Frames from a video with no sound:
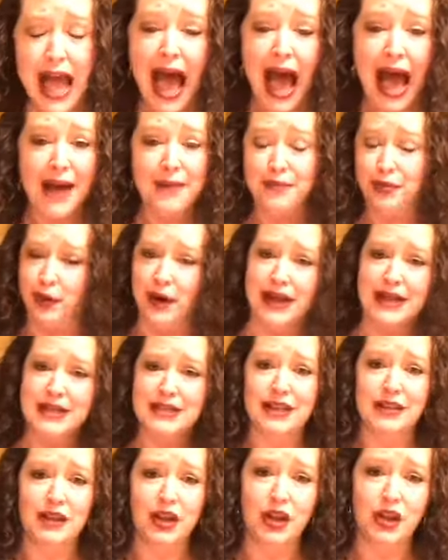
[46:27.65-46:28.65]
I'm
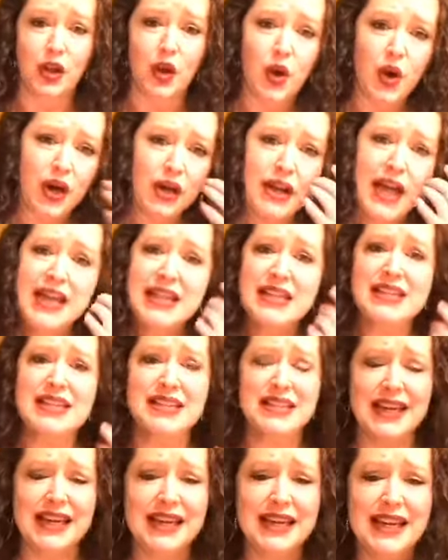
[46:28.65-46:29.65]
praising the Lord,
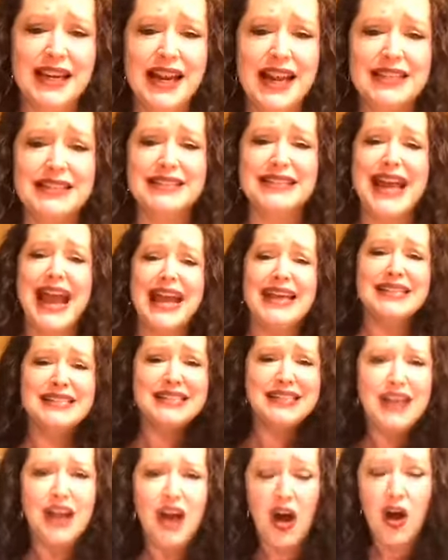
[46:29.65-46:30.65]
singing,
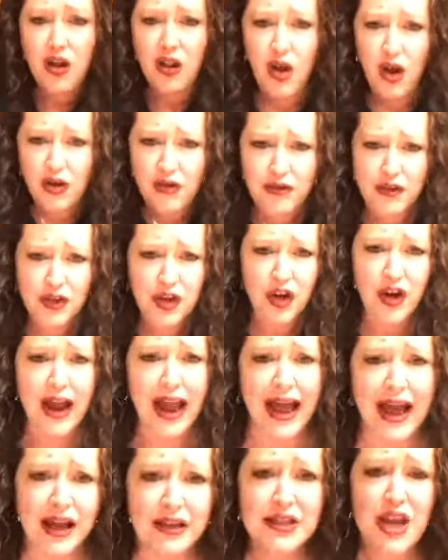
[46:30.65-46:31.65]
dancing all over your
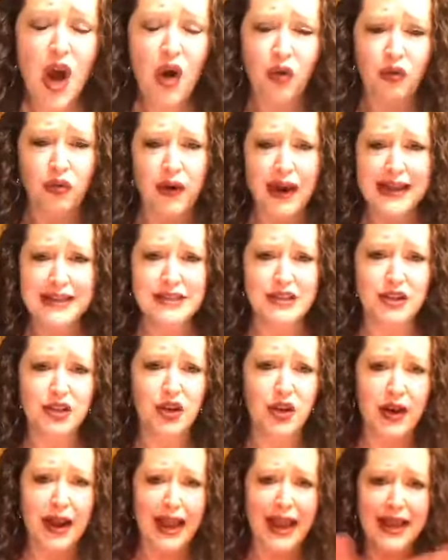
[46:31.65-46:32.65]
house, raising
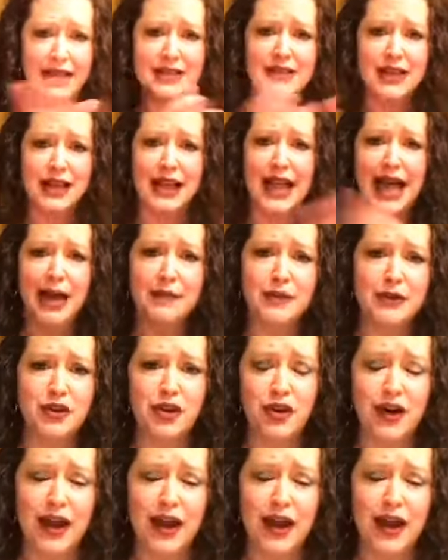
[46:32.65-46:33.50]
your hands, clapping your